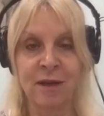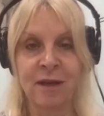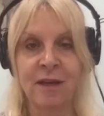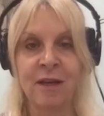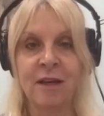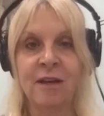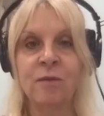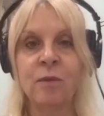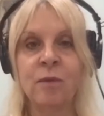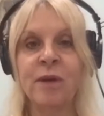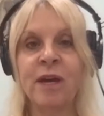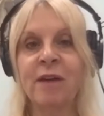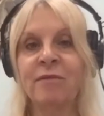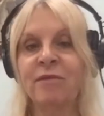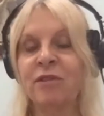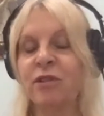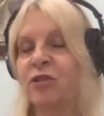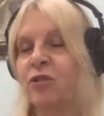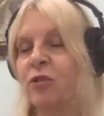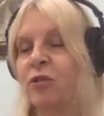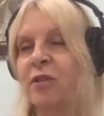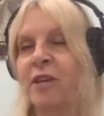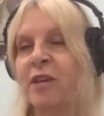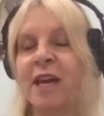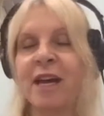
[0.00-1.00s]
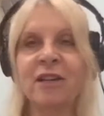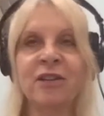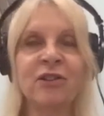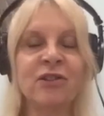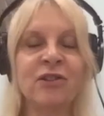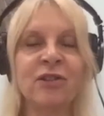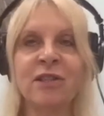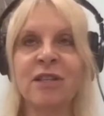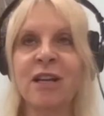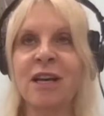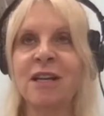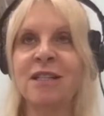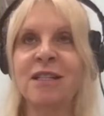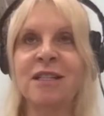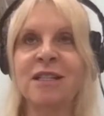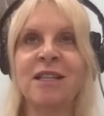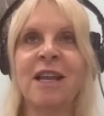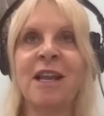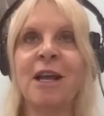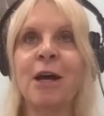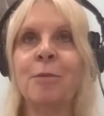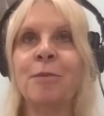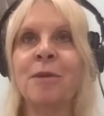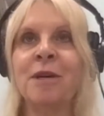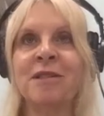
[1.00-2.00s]
We have to do the exercises that
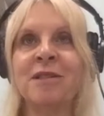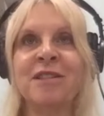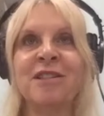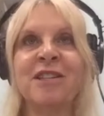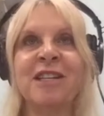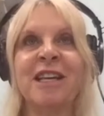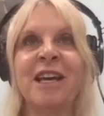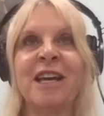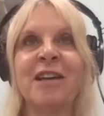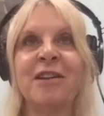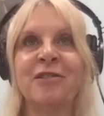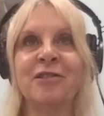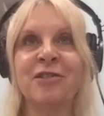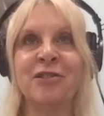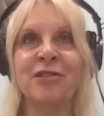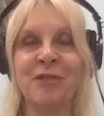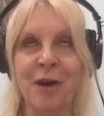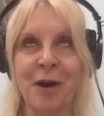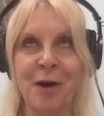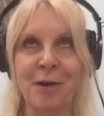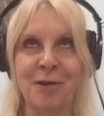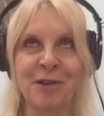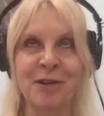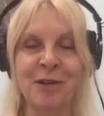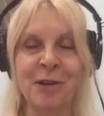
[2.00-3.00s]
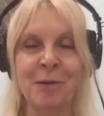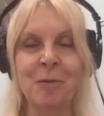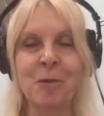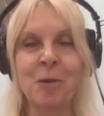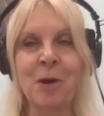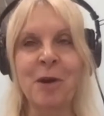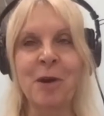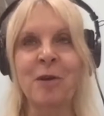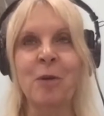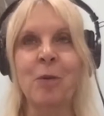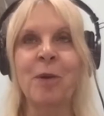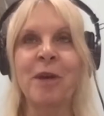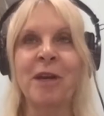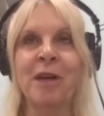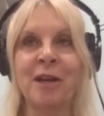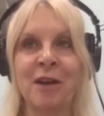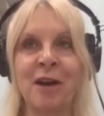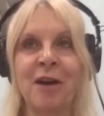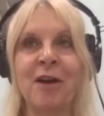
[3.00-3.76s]
help us to get to the point that we can